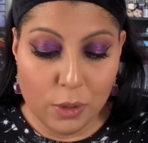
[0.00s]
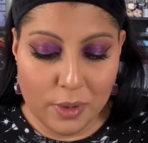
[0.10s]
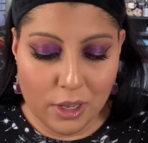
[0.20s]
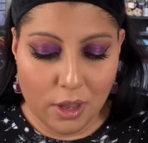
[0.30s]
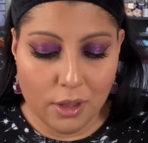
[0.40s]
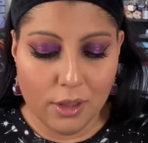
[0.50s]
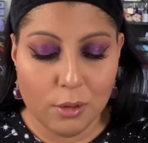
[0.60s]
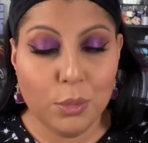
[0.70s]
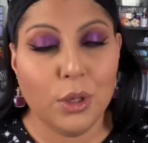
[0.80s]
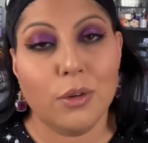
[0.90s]
Young
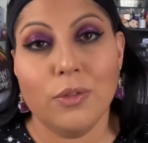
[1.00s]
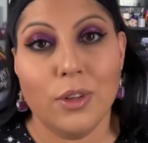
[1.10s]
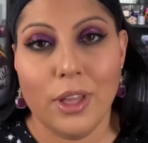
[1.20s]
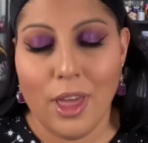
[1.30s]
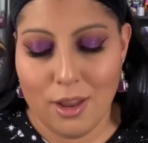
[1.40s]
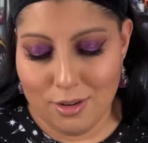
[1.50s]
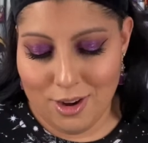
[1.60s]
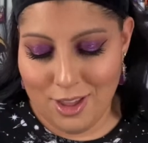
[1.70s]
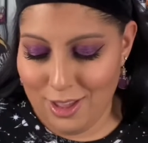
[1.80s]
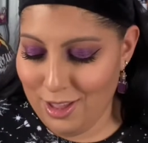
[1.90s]
and Beautiful Again.
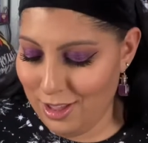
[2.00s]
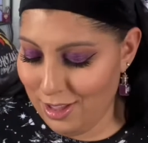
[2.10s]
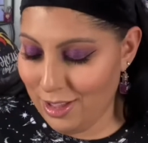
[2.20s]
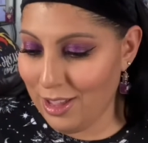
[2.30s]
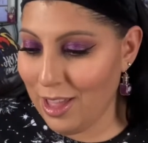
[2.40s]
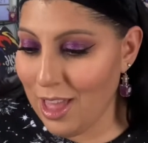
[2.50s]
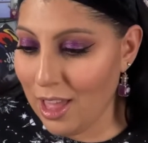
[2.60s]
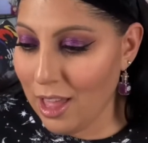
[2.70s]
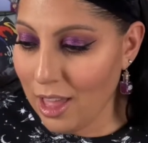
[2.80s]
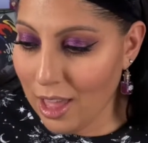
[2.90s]

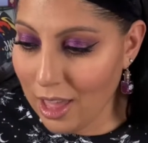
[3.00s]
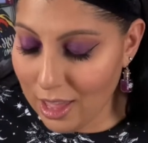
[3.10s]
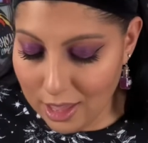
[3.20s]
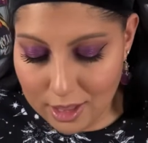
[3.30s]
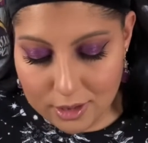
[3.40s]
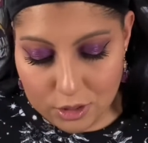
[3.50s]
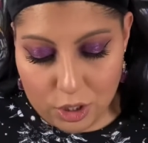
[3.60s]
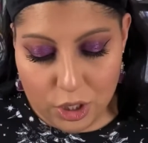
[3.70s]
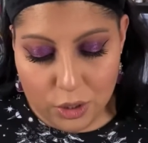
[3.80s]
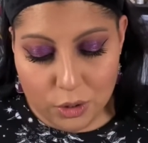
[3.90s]
And
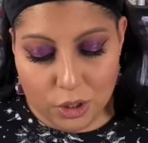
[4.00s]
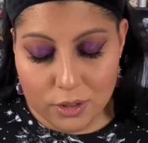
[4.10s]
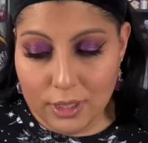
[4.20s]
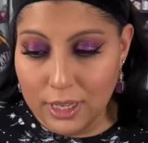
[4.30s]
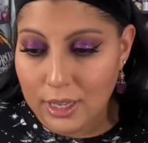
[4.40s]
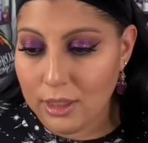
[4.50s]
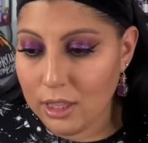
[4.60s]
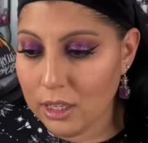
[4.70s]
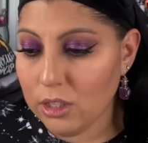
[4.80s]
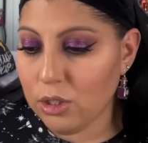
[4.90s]
usually
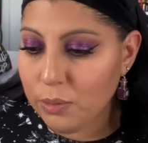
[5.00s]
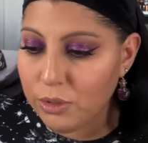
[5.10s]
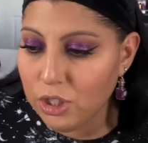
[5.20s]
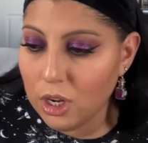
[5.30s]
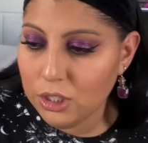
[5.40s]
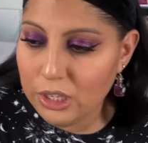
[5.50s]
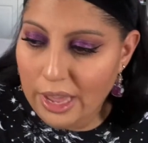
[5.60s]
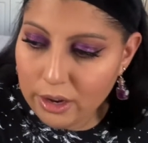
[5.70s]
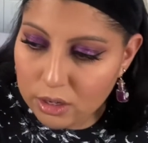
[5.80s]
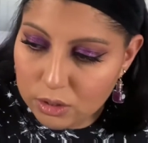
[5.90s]
the Super Shock
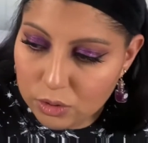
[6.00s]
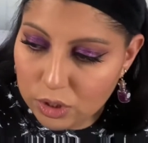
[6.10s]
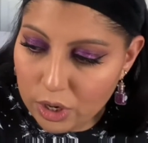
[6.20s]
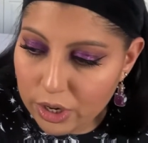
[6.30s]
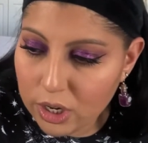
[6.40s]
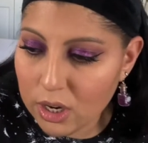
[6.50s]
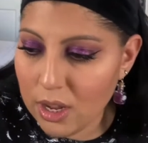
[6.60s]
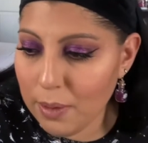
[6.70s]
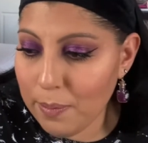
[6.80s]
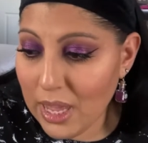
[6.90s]
shadows are
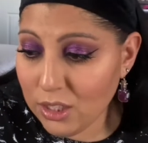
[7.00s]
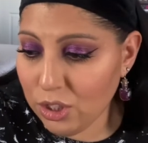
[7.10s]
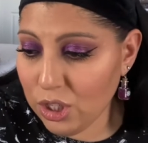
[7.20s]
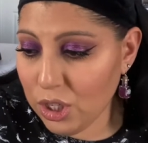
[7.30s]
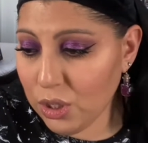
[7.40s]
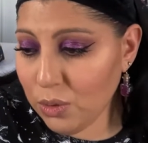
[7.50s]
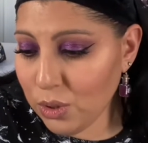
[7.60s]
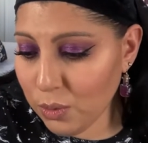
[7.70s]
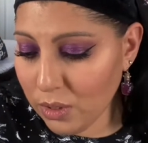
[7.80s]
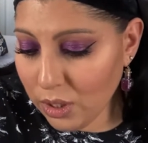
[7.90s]
best
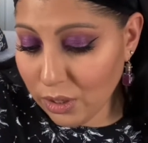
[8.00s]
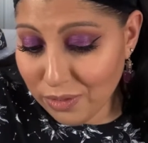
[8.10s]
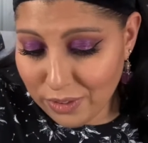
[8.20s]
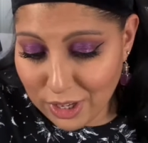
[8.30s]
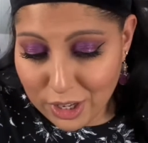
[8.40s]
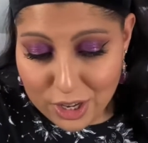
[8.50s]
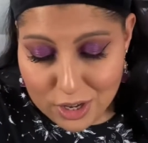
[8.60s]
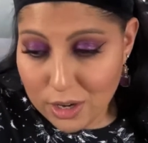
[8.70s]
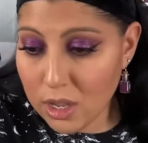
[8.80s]
used with your finger,